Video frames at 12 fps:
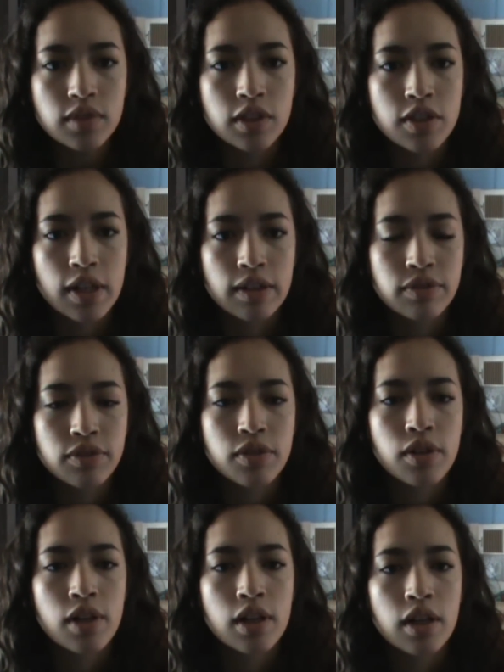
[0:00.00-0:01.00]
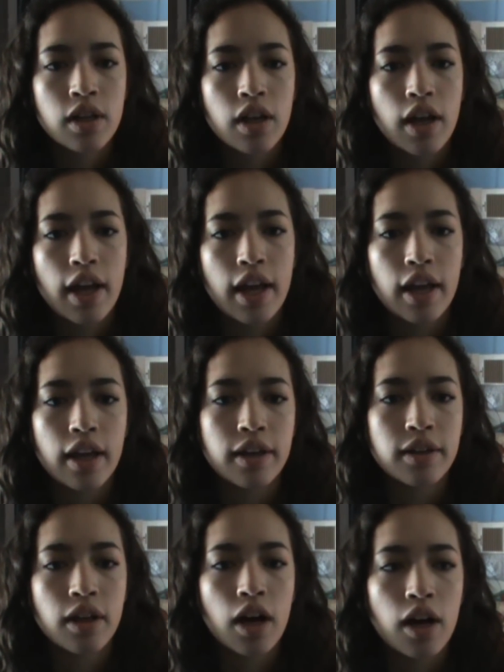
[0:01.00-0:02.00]
and stuff,
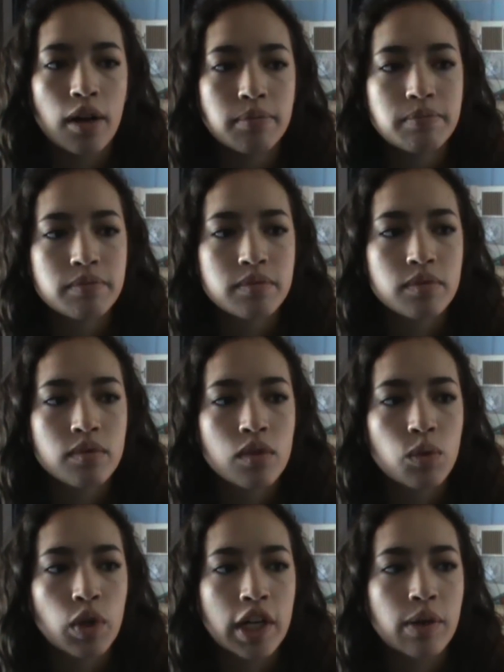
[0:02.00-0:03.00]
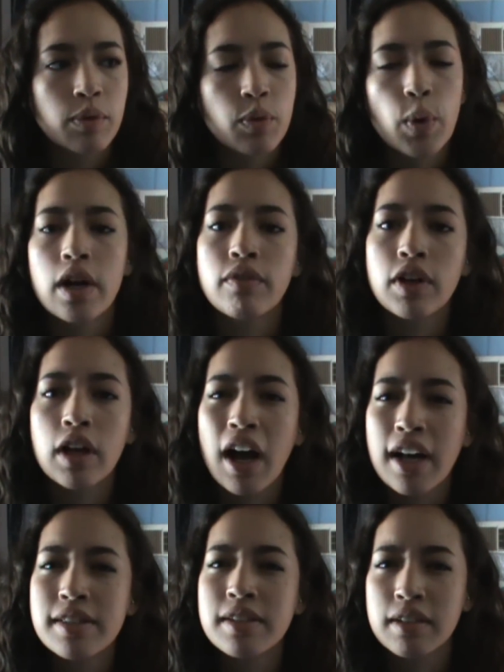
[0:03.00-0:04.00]
and working with whatever
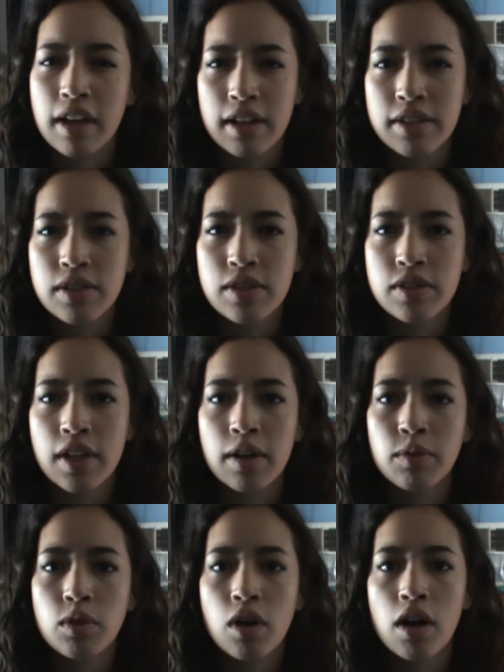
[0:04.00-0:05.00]
gods and goddesses that